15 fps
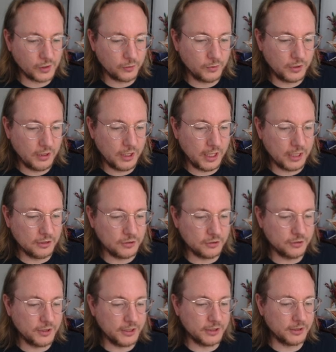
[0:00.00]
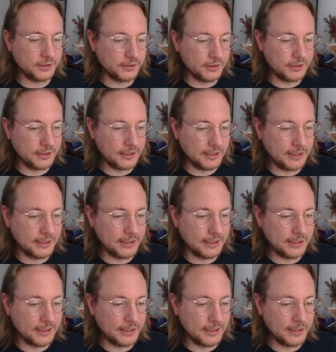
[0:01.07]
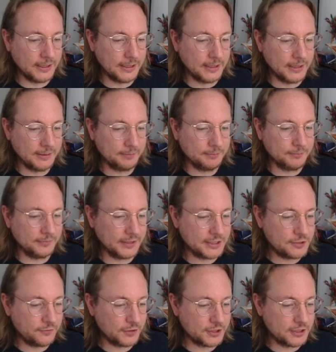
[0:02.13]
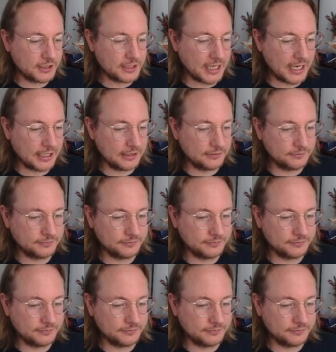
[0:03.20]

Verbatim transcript: What could I do here? Um, let's first attack.